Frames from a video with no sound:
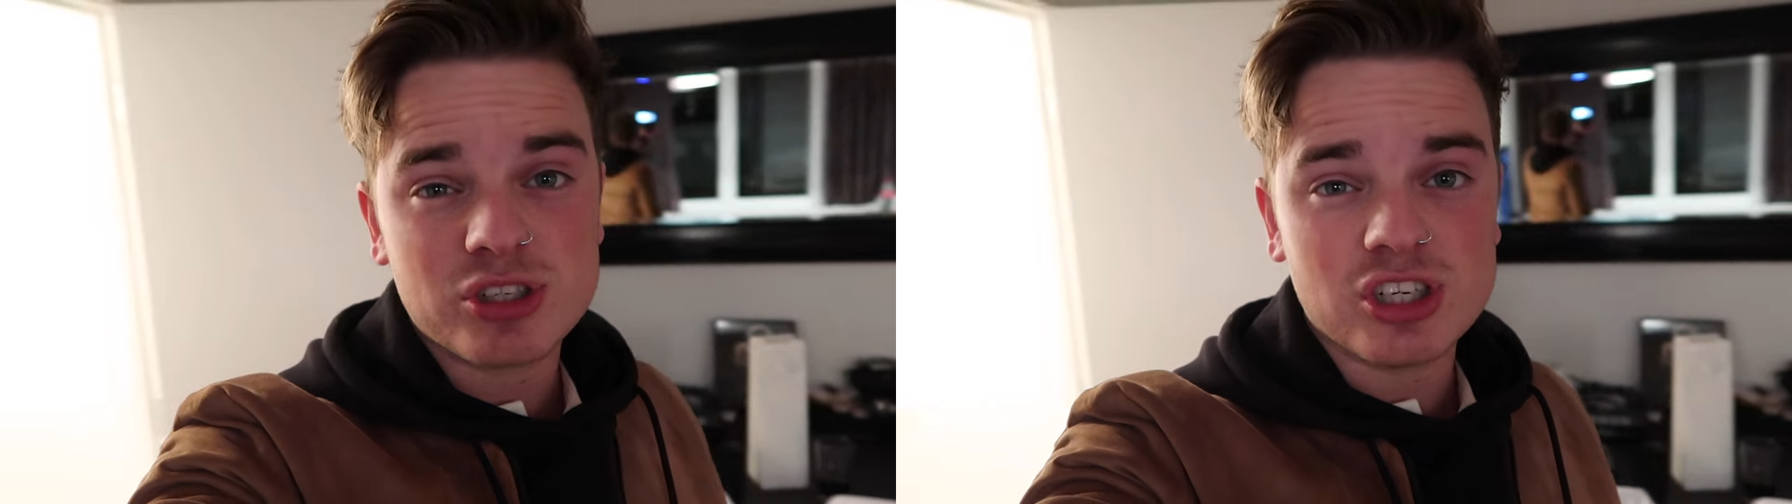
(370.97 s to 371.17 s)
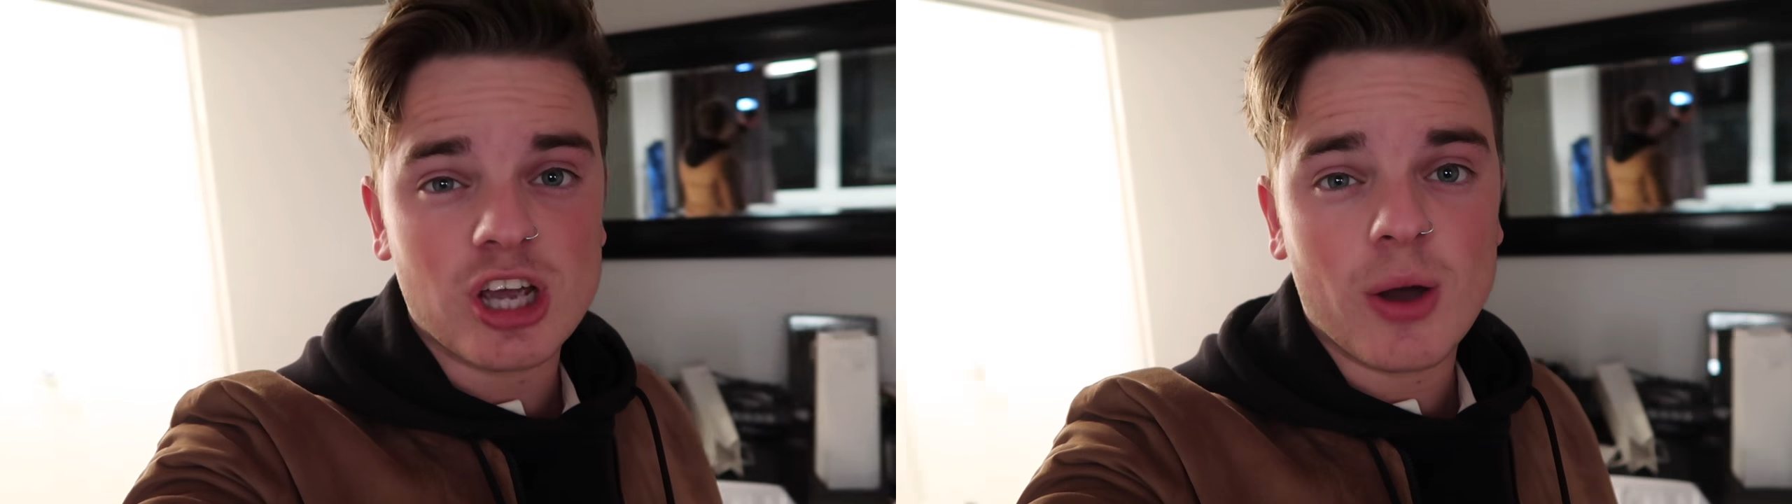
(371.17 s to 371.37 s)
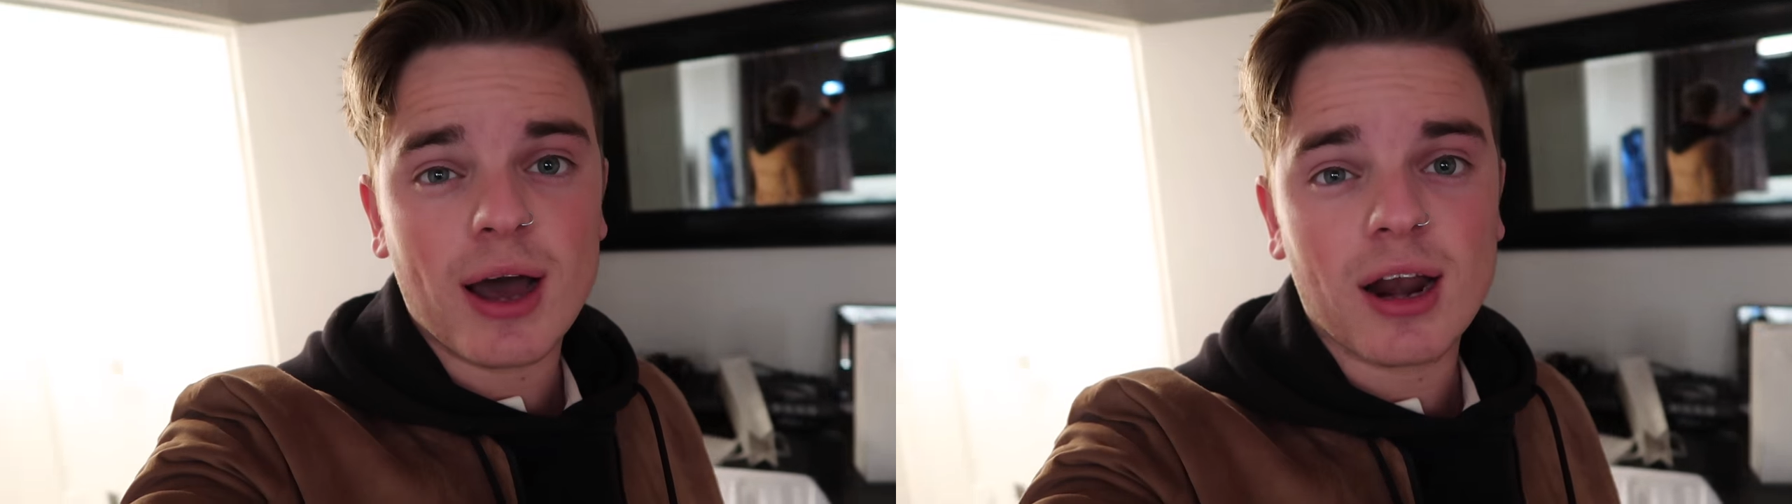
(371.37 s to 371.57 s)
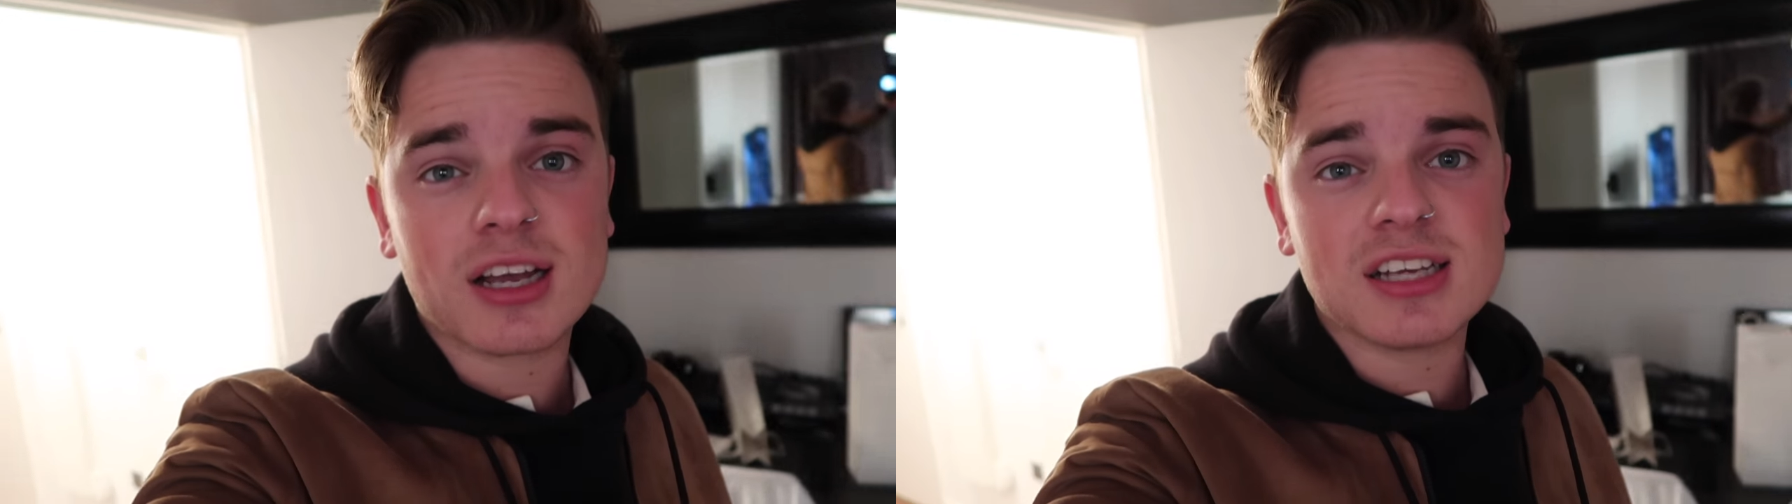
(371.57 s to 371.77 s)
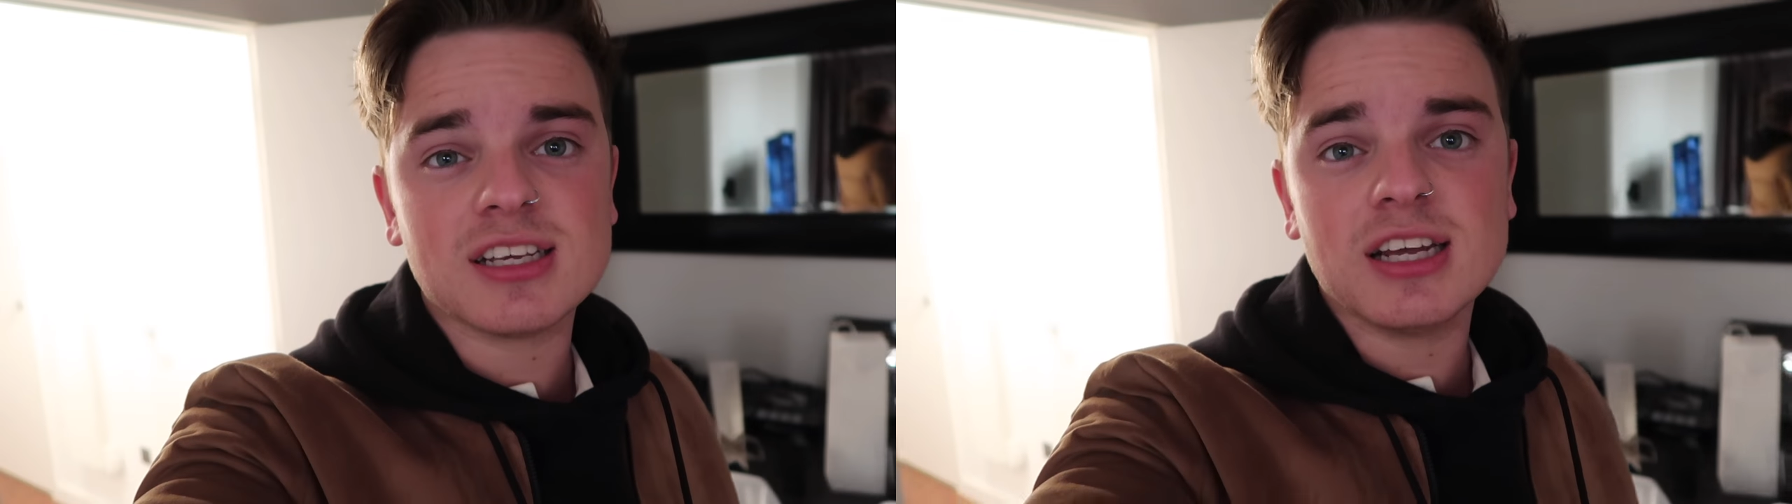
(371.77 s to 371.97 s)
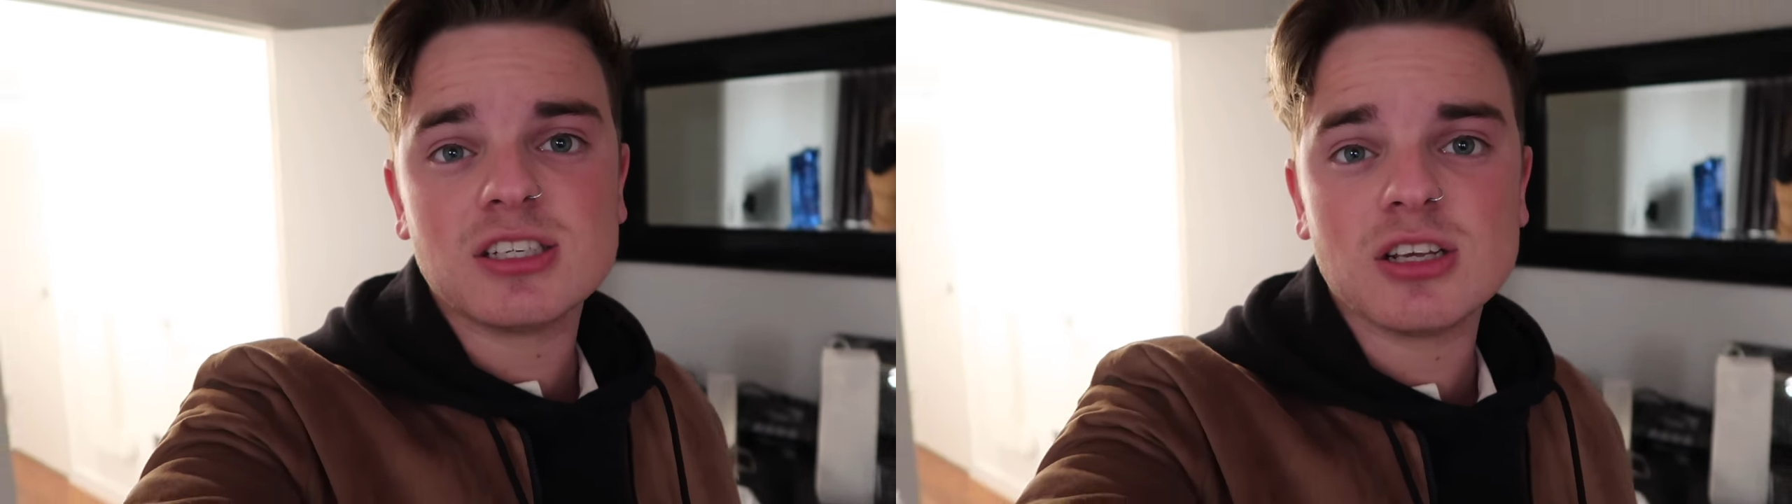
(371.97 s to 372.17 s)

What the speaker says: we're just gonna go out like I said,